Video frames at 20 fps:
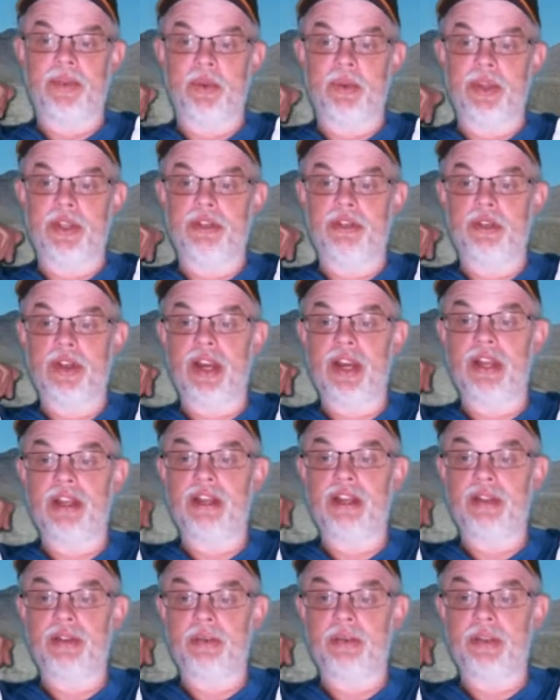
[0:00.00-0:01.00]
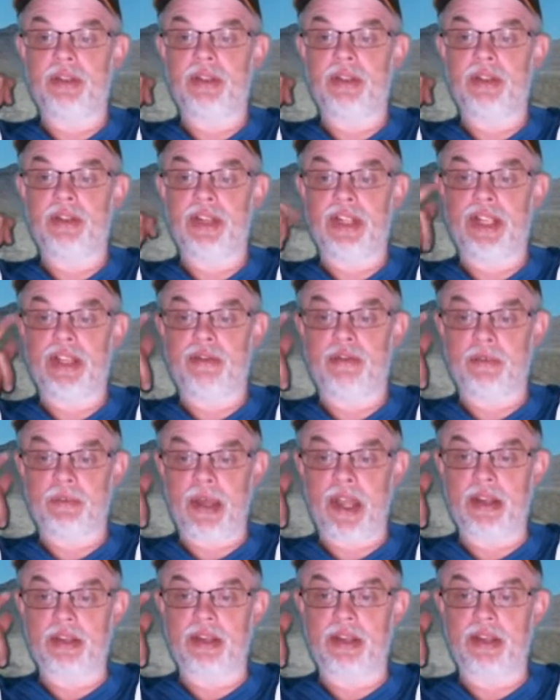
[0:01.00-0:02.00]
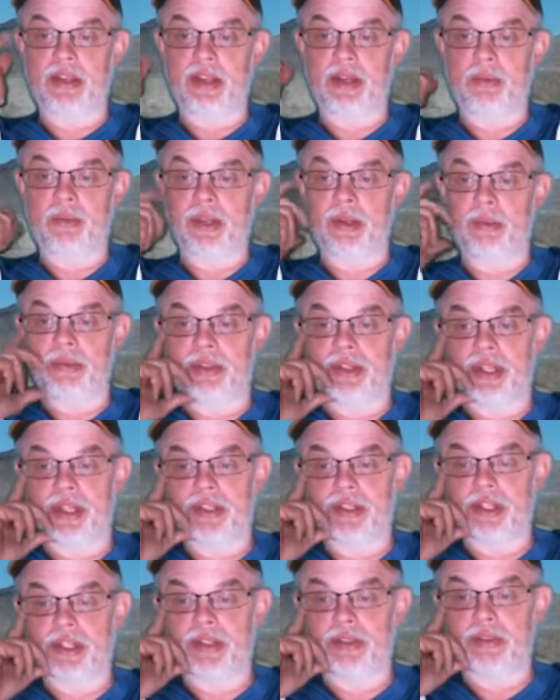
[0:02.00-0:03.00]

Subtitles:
We tried to give it back to the company, but they said